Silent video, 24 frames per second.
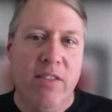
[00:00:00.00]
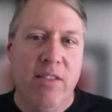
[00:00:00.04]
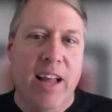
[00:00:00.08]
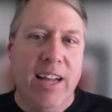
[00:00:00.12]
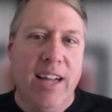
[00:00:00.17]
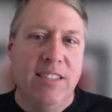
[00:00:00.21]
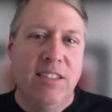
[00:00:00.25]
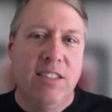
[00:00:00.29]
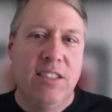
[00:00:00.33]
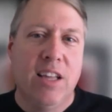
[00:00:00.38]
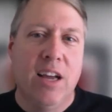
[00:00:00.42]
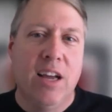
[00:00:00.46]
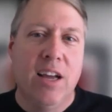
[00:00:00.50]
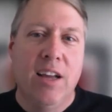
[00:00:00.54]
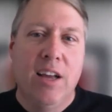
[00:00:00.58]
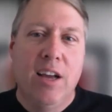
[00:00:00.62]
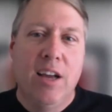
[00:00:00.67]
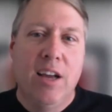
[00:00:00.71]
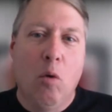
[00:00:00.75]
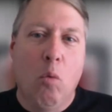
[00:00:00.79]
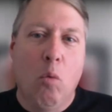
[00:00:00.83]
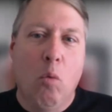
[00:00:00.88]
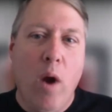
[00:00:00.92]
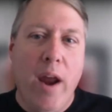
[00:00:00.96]
That's the
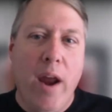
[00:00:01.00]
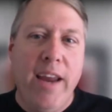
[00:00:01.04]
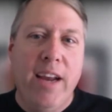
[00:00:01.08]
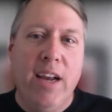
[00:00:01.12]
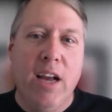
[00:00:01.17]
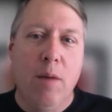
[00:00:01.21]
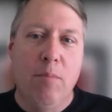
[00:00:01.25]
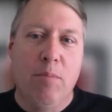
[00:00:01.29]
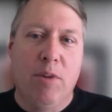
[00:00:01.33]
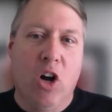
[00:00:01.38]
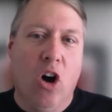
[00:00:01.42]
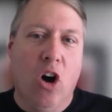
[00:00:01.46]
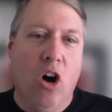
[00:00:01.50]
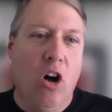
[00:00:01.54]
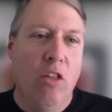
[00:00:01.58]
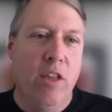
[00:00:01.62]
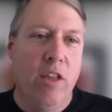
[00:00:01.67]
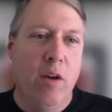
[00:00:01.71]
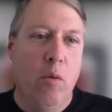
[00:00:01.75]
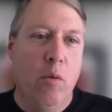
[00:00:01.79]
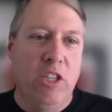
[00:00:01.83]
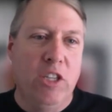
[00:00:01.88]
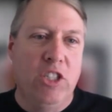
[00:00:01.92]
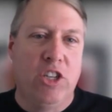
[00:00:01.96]
wake up
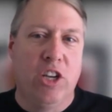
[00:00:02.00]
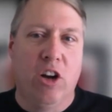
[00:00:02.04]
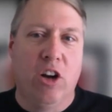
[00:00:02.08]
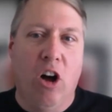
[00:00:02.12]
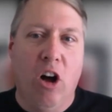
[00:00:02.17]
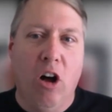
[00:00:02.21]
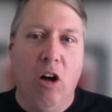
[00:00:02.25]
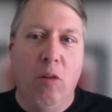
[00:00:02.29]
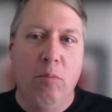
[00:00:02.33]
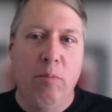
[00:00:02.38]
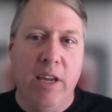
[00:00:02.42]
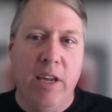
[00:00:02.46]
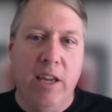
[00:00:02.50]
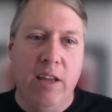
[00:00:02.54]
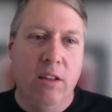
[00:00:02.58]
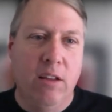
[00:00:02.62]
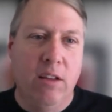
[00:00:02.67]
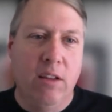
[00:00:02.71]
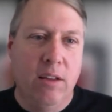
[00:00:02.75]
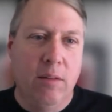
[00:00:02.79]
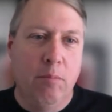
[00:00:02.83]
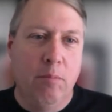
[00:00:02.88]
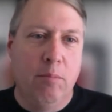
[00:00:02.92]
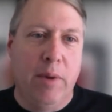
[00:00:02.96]
call that we should all
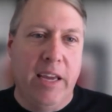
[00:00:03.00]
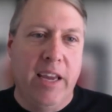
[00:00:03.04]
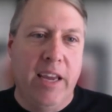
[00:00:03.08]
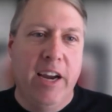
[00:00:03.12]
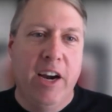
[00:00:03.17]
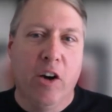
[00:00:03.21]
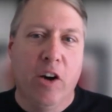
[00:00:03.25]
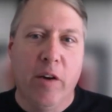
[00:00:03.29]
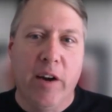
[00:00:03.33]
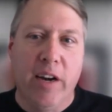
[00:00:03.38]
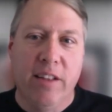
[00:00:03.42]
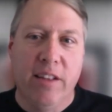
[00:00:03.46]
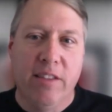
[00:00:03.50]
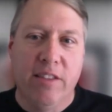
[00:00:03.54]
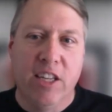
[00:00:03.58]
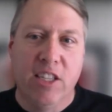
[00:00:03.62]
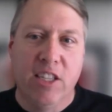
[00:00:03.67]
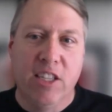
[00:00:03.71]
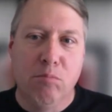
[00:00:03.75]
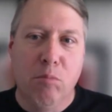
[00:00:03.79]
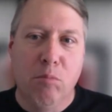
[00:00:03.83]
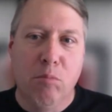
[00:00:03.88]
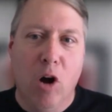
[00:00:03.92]
be be hearing at this